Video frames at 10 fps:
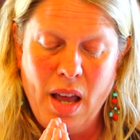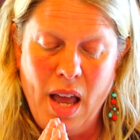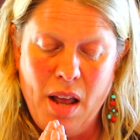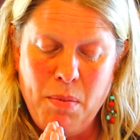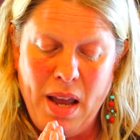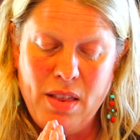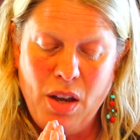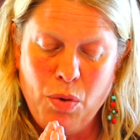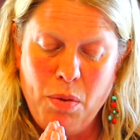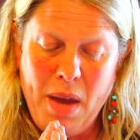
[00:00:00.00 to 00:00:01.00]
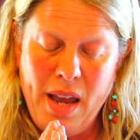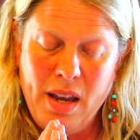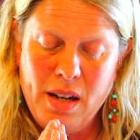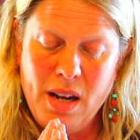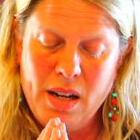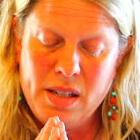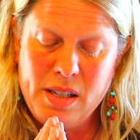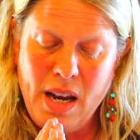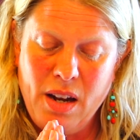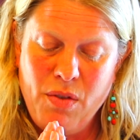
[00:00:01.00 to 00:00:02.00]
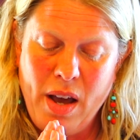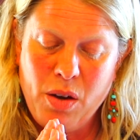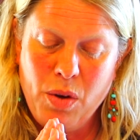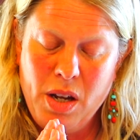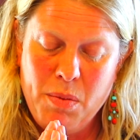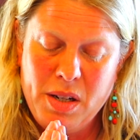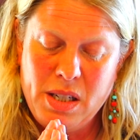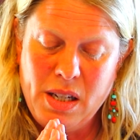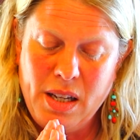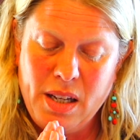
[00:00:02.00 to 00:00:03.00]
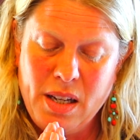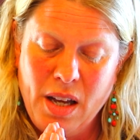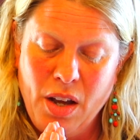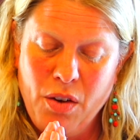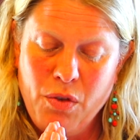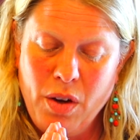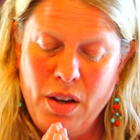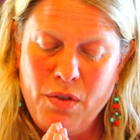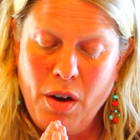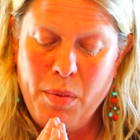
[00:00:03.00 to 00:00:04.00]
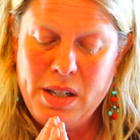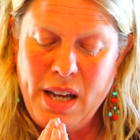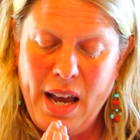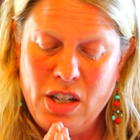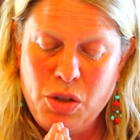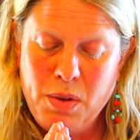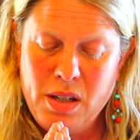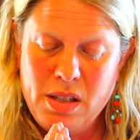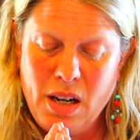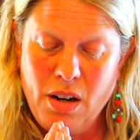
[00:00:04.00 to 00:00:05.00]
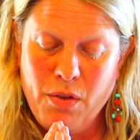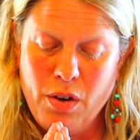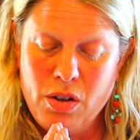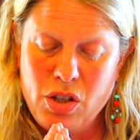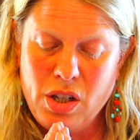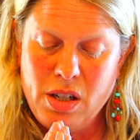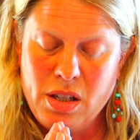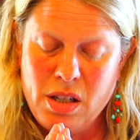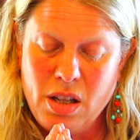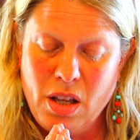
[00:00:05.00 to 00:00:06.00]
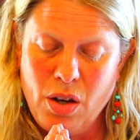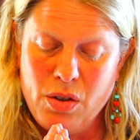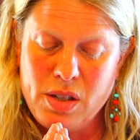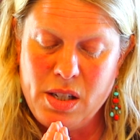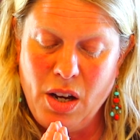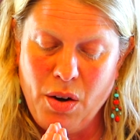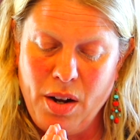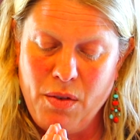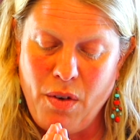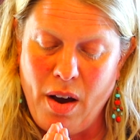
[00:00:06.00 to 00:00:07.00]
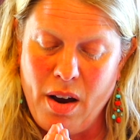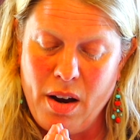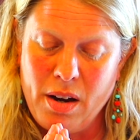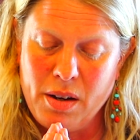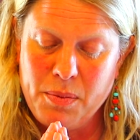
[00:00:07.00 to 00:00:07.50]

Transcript: and may they remain in a state of equanimity, free from attachment and aversion to those near and far.